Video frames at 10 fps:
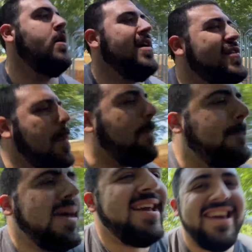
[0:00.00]
So
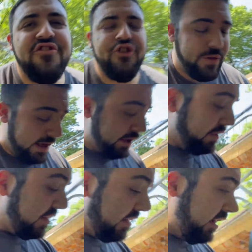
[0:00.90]
big issue that you
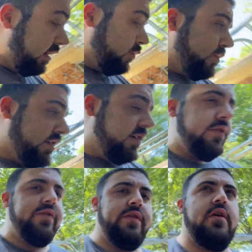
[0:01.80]
see
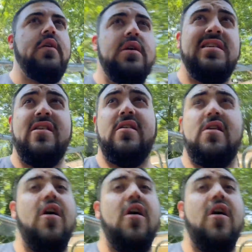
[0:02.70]
with all